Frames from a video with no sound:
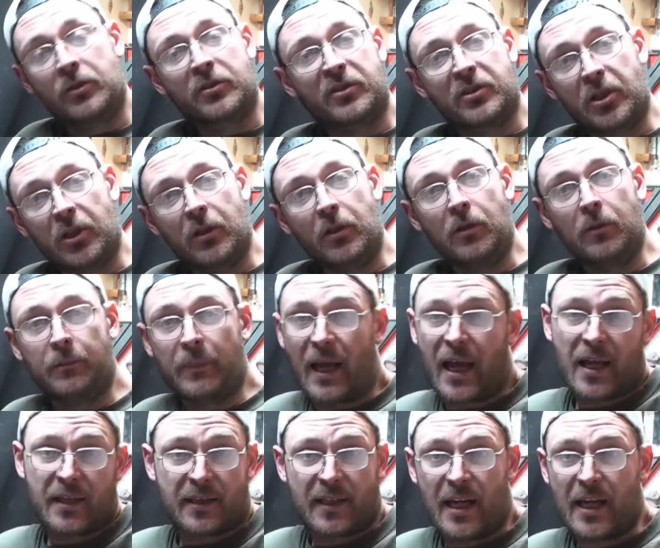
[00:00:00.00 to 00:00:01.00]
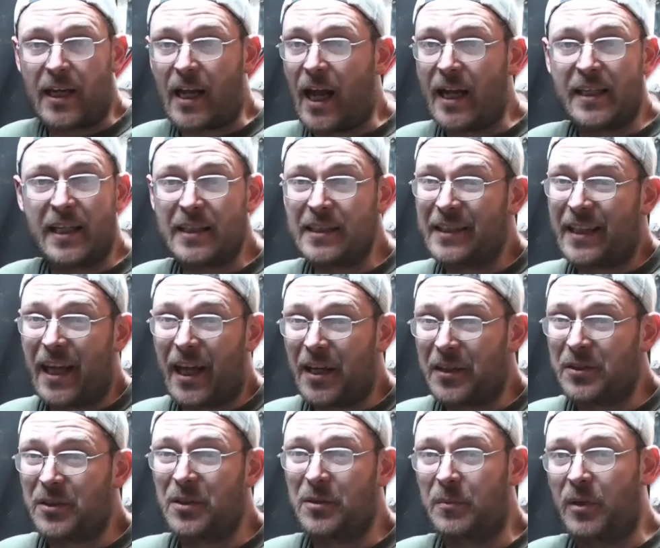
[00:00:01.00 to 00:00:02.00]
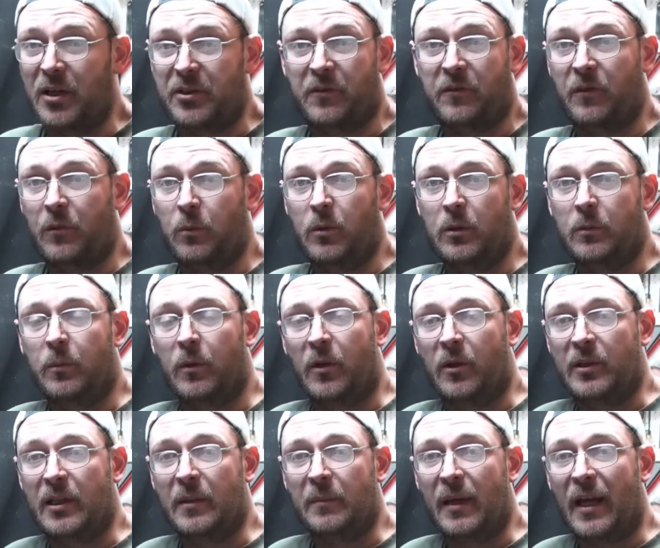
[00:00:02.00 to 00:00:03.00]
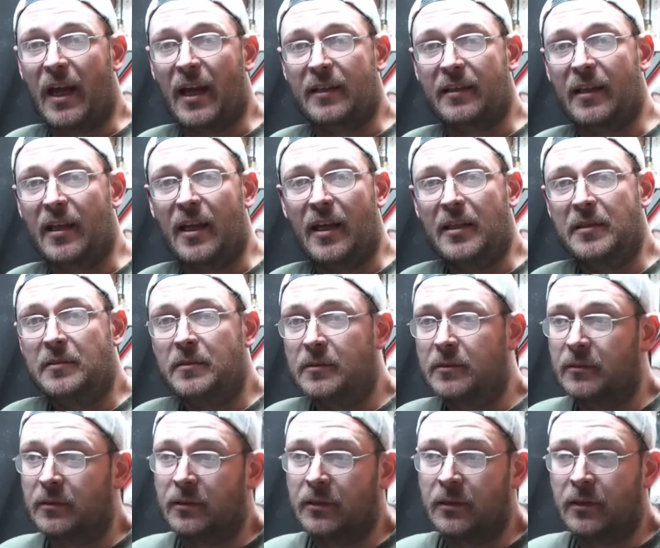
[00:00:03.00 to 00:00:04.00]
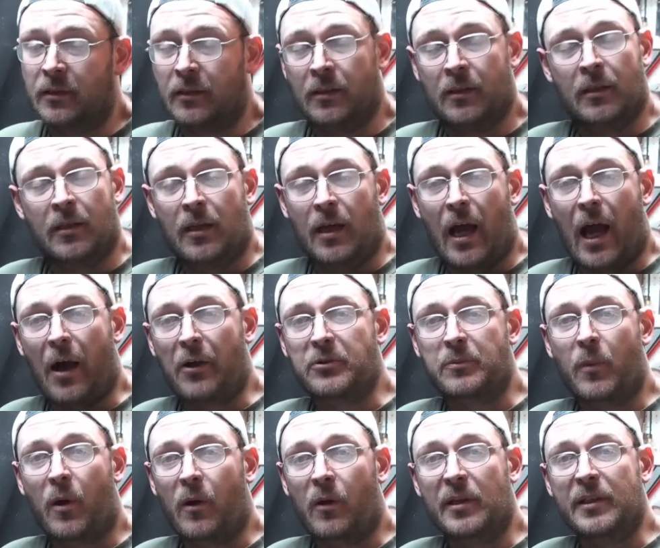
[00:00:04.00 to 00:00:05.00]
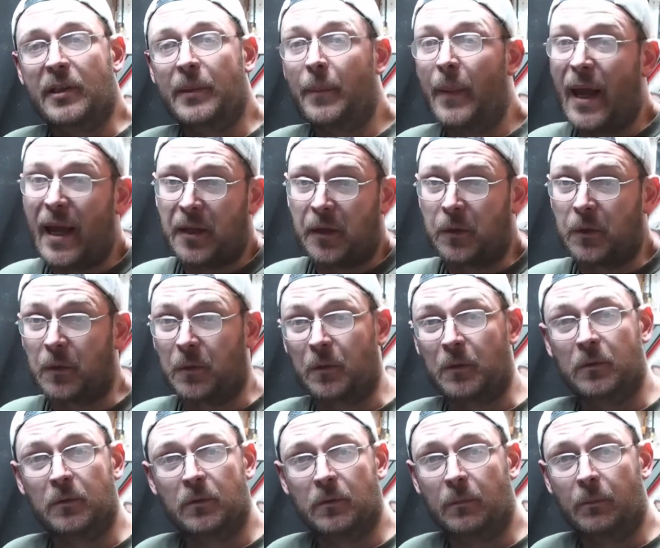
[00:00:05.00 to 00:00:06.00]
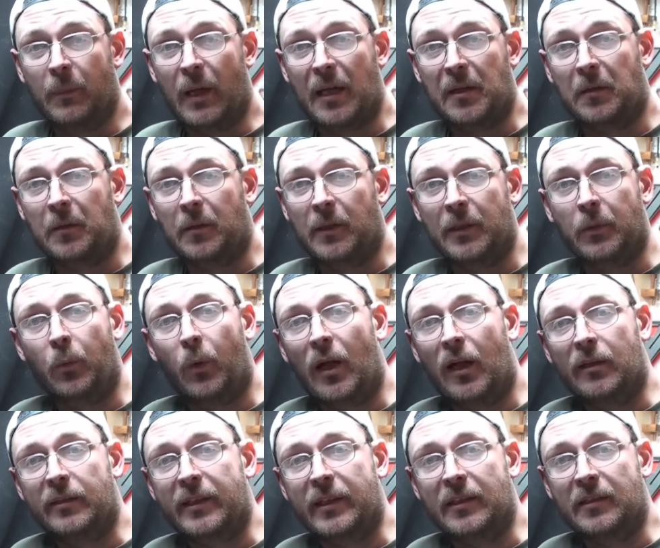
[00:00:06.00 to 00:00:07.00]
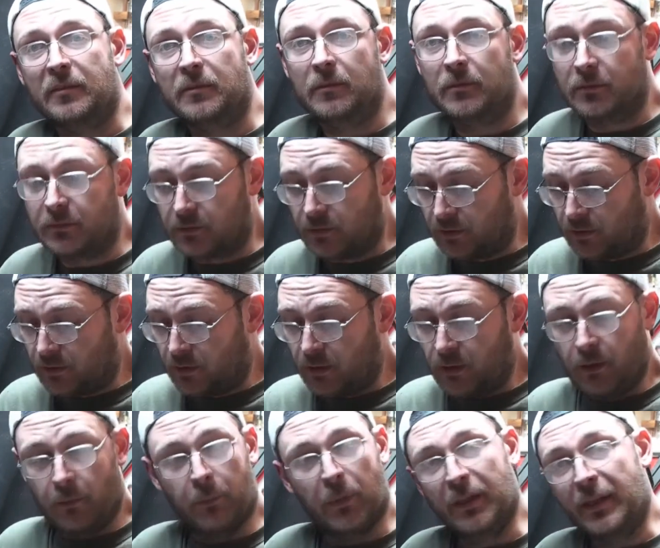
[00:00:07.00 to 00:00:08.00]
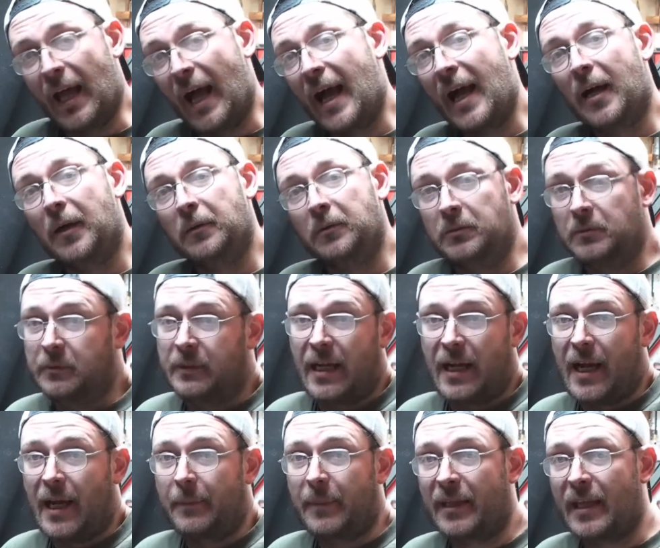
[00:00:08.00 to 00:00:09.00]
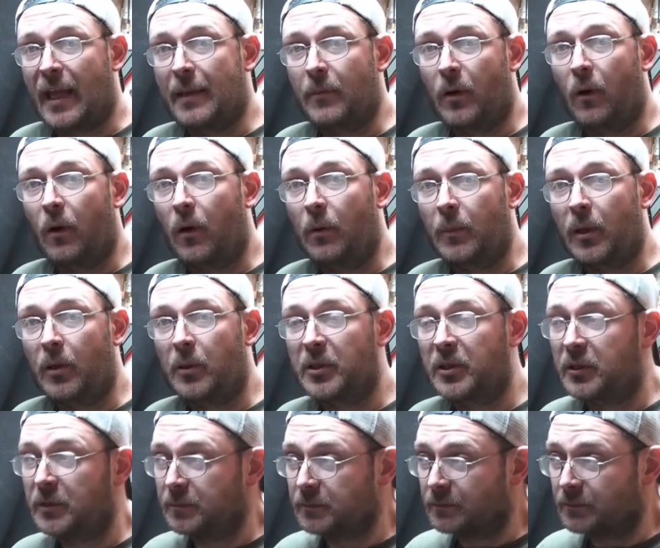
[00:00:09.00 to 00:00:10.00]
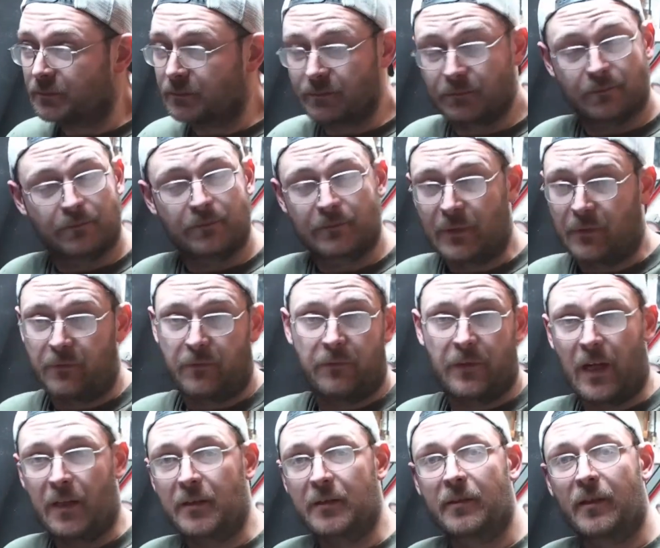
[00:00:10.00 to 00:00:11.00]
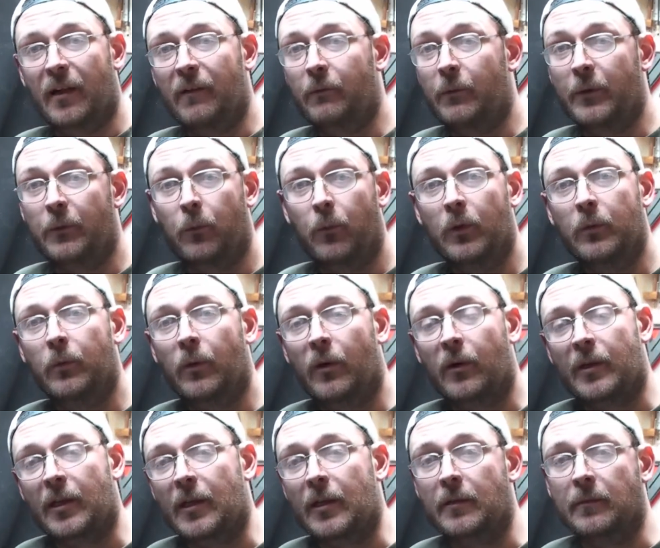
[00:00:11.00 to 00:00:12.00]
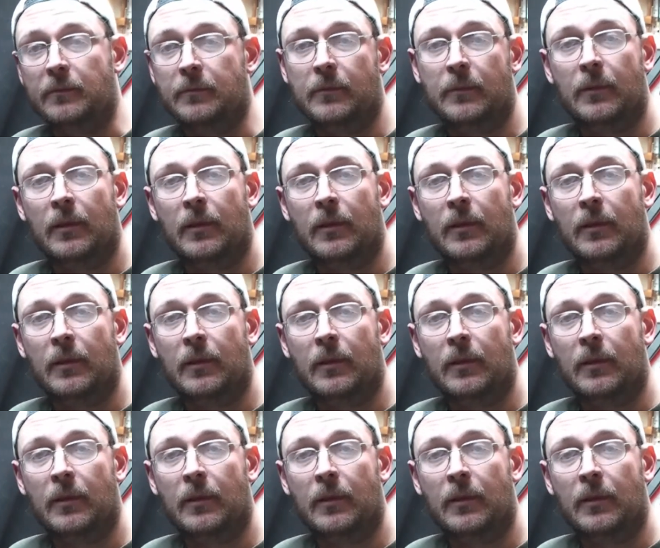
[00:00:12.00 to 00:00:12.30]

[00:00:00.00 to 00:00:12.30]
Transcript: Two, back then I didn't care too much for woodworking back then. I was more into metal and welding. But now that I became a homeowner, fell in love with woodworking.